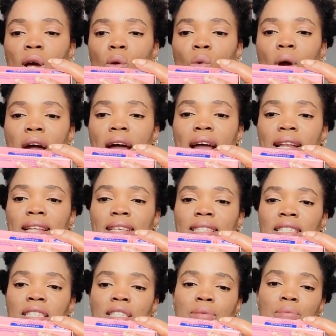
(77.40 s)
one
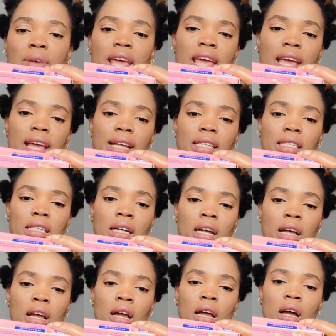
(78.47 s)
is made
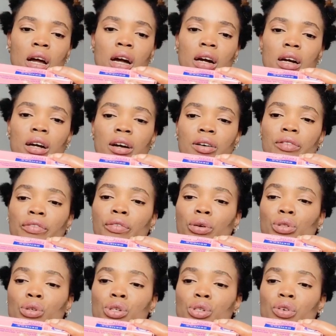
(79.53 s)
for
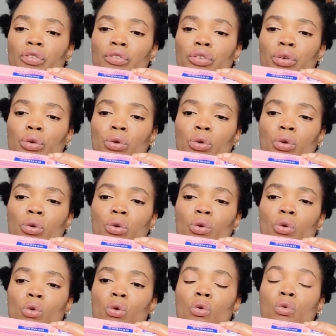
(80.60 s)
those of you
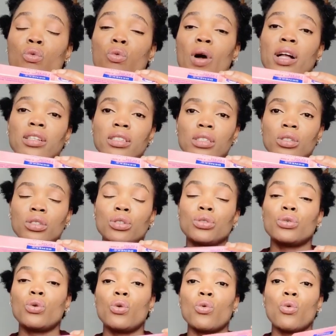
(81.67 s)
who want
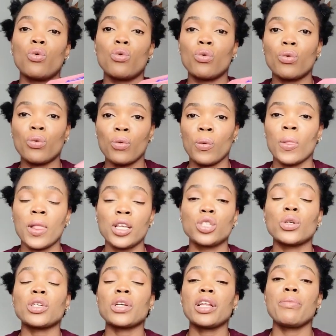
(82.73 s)
to, it's
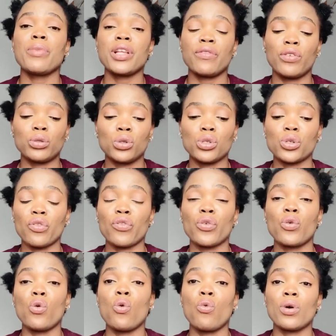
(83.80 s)
actually made for those of
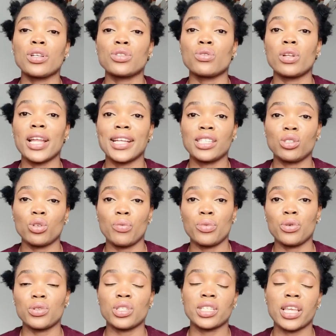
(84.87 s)
you who want to lighten up
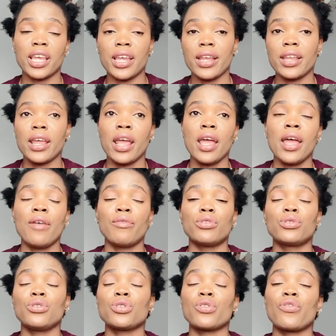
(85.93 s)
your skin, for
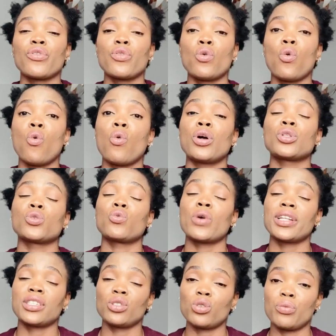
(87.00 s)
those of you who want to
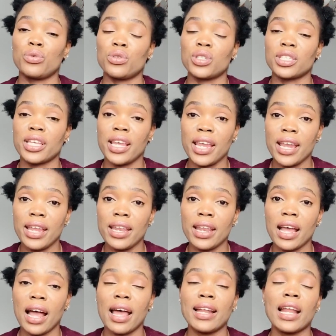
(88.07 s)
whiten up your skin.
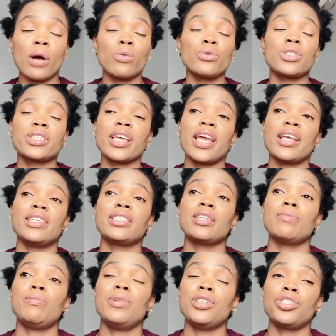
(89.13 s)
And I would say it's a
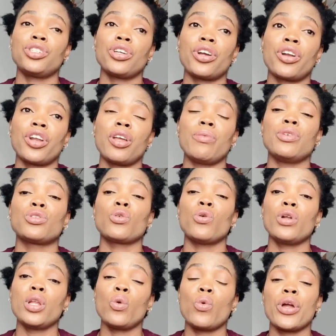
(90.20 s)
bleaching cream. It's
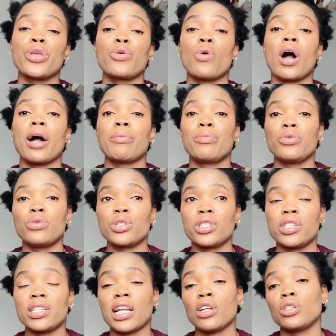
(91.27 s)
only when you abuse
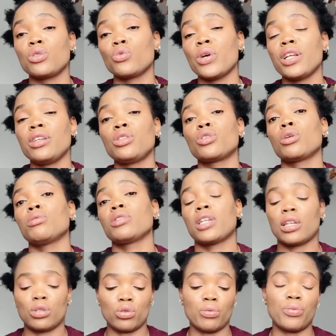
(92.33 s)
it, that is when it turns
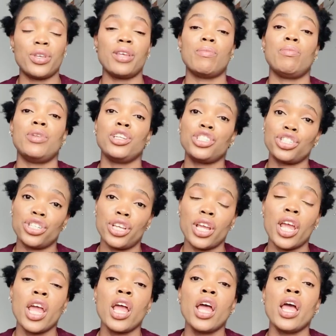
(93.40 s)
out to be a bleaching
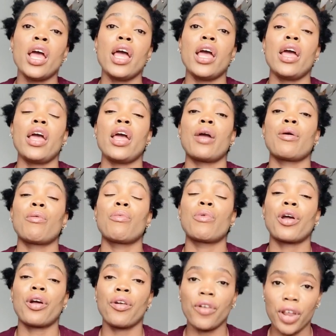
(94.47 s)

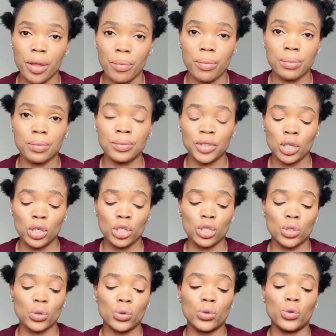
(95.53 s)
cream.
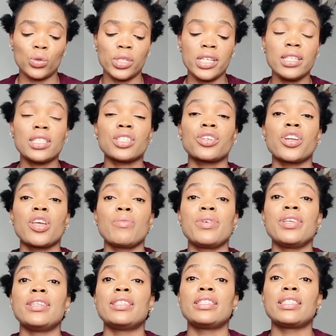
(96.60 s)
So this cream
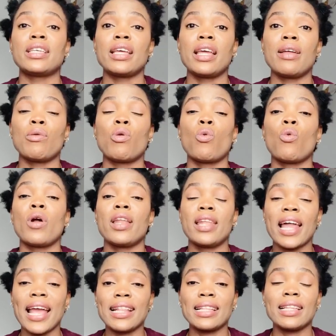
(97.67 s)
is a
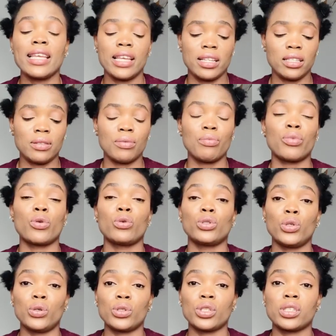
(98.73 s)
lightening
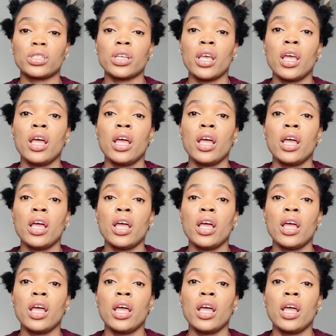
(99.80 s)
product.